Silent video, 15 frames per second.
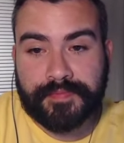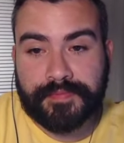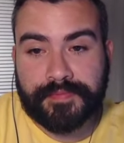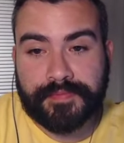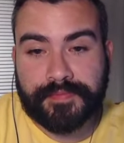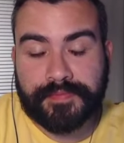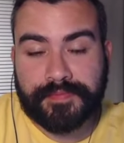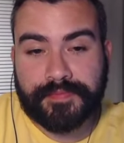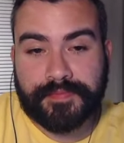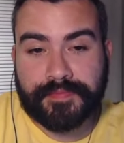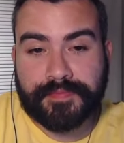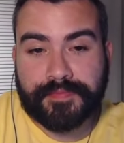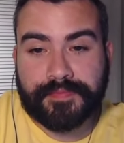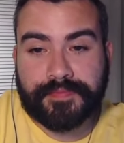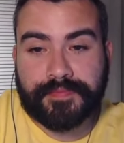
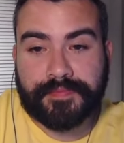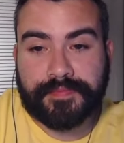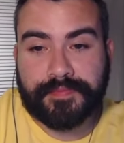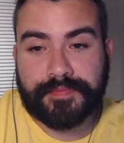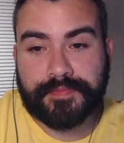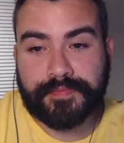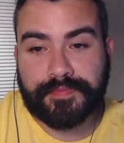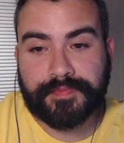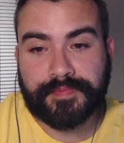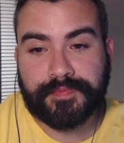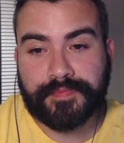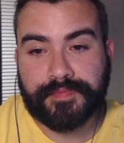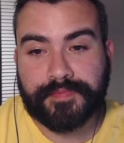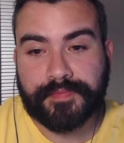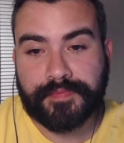
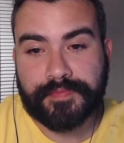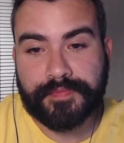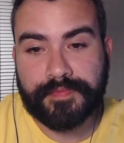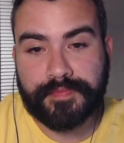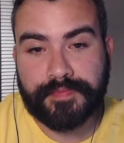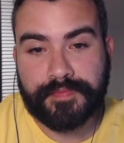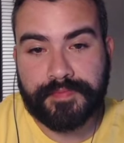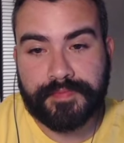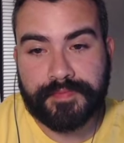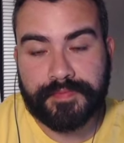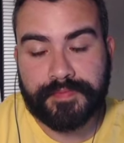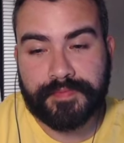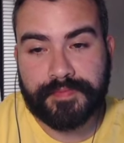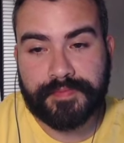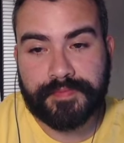
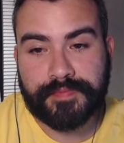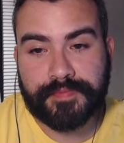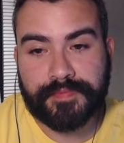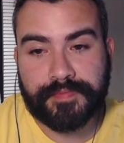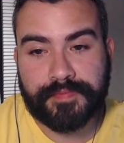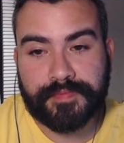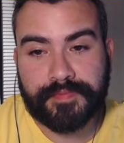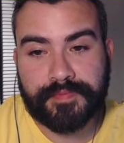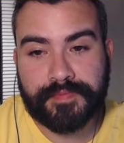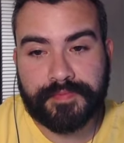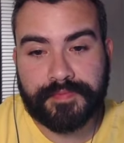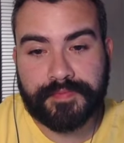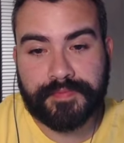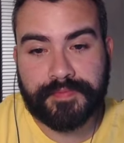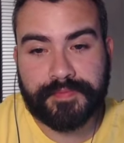
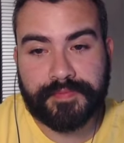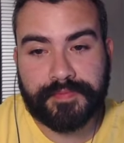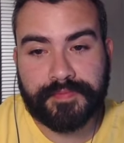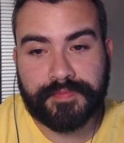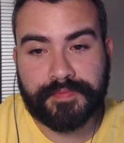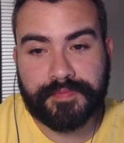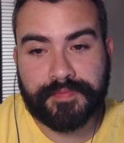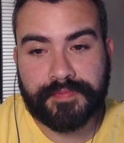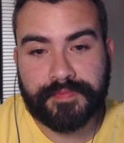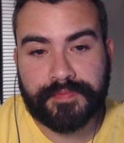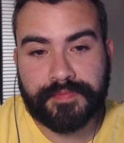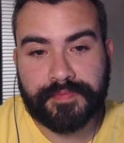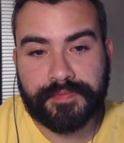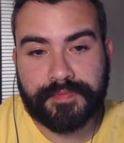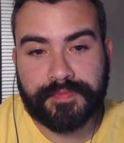
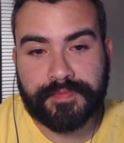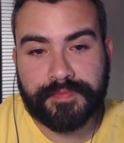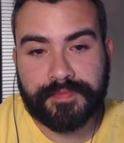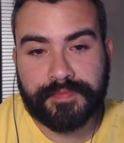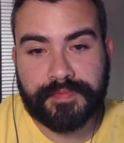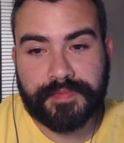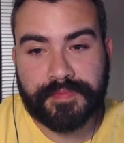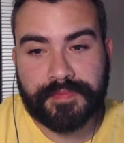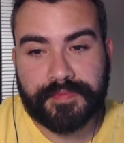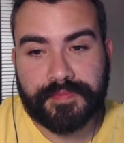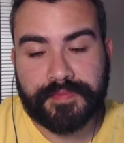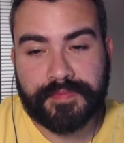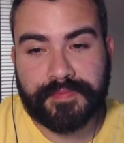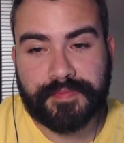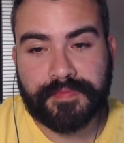
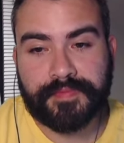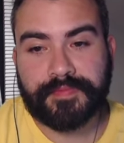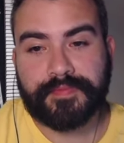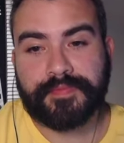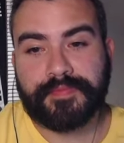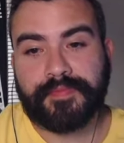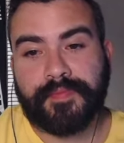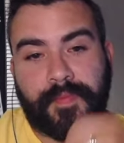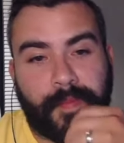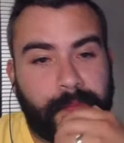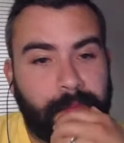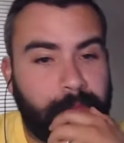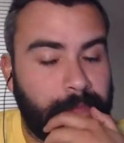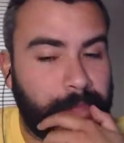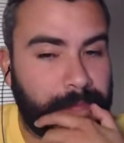
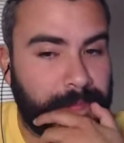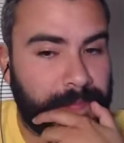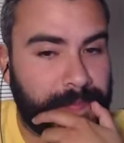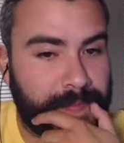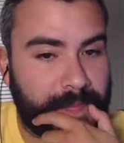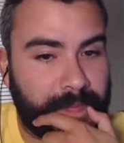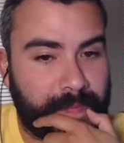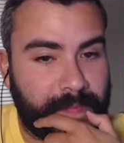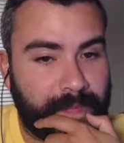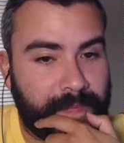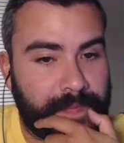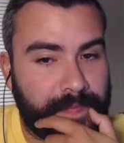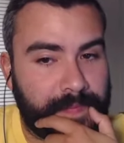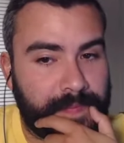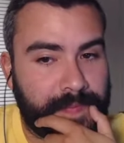(not speaking)